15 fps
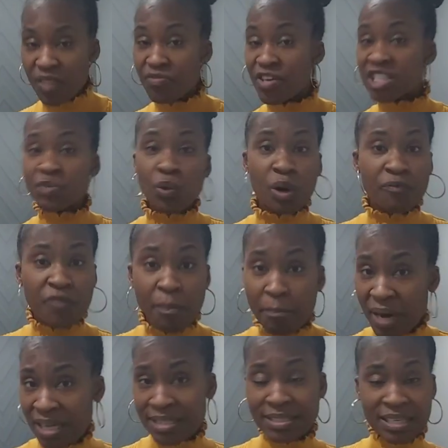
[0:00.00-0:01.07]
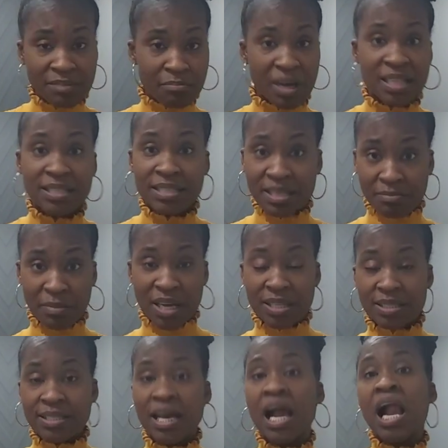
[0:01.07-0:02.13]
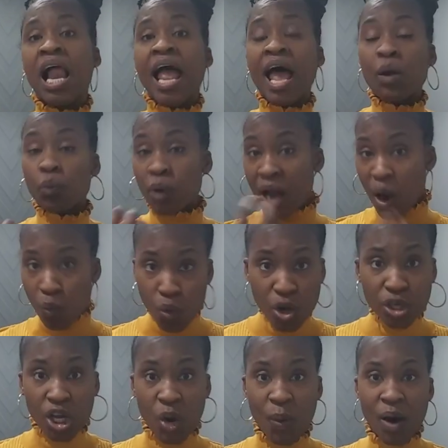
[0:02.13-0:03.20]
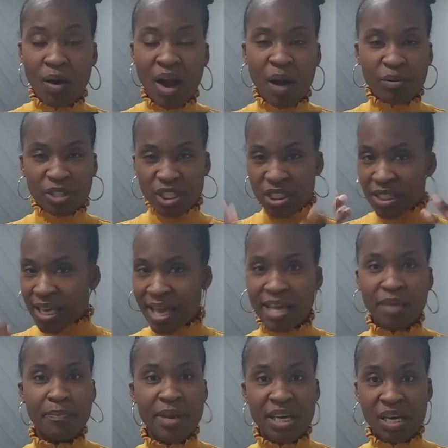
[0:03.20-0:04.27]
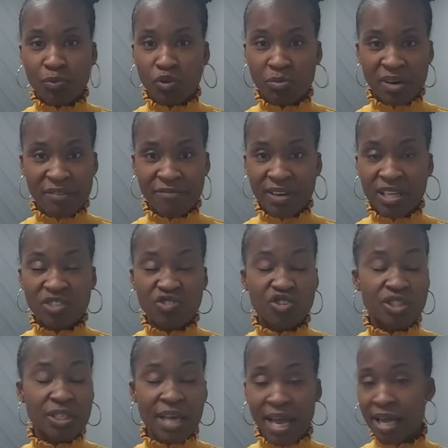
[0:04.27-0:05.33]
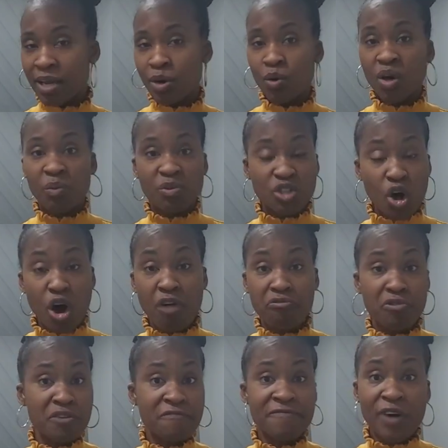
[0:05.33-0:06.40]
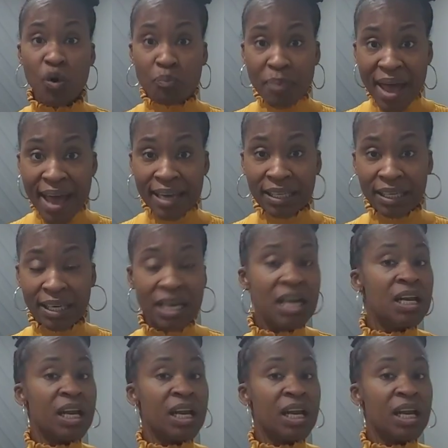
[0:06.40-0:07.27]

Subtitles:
This went on for months and months and months. And when I would go out, I would just cake makeup on my face. Just cake it on. It was awful. It felt badly.